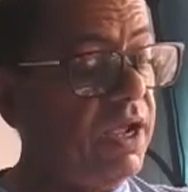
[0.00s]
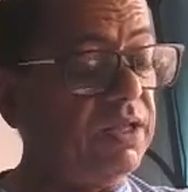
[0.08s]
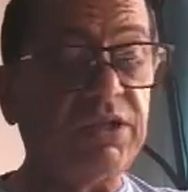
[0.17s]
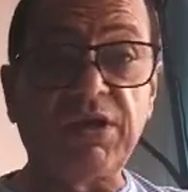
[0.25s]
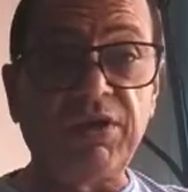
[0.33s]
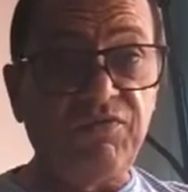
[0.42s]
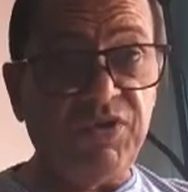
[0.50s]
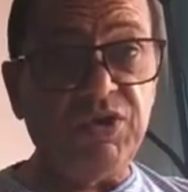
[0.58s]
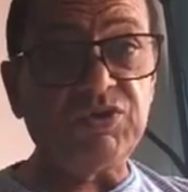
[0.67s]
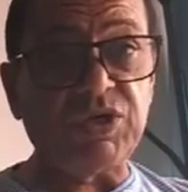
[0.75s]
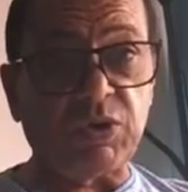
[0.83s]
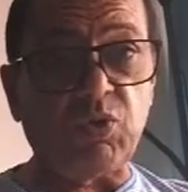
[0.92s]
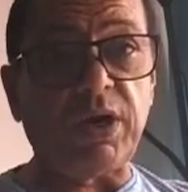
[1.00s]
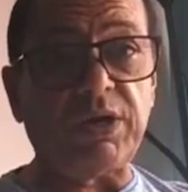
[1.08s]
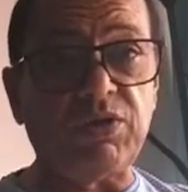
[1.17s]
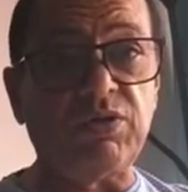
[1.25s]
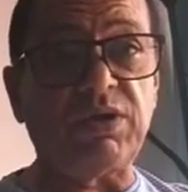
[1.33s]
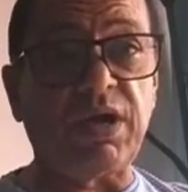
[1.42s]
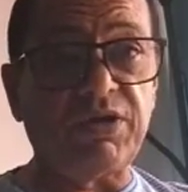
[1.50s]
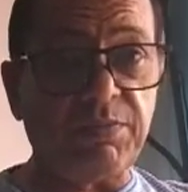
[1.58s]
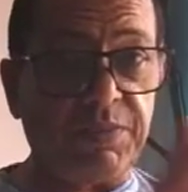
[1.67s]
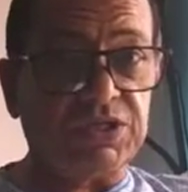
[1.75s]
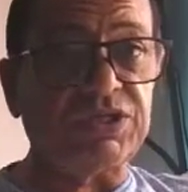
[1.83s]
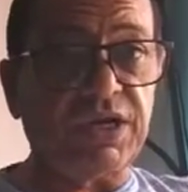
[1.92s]
And the reviews are quite good,
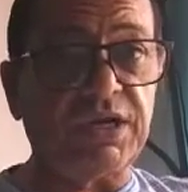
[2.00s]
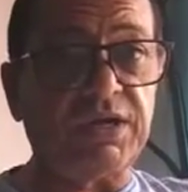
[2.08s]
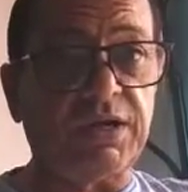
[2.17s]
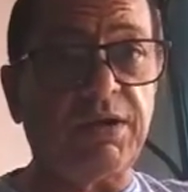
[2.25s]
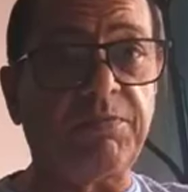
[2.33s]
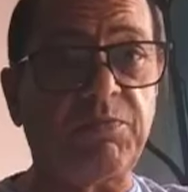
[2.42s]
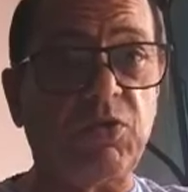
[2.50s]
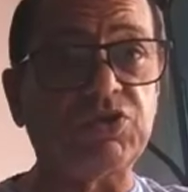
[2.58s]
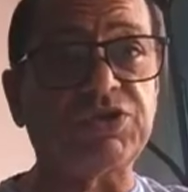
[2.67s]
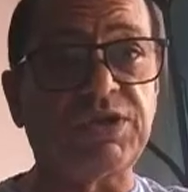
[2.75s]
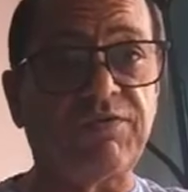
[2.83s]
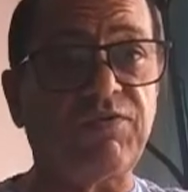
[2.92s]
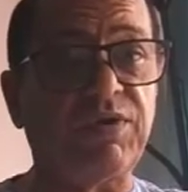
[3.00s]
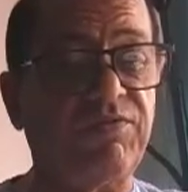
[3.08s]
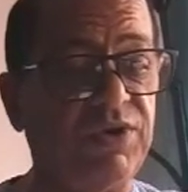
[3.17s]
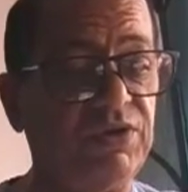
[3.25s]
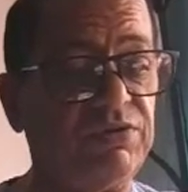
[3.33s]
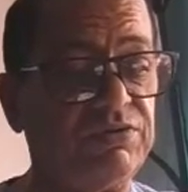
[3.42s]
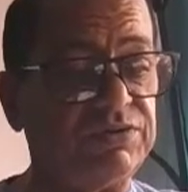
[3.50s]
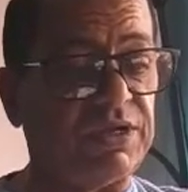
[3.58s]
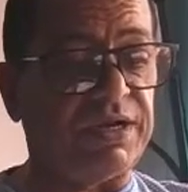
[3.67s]
100% positive reviews,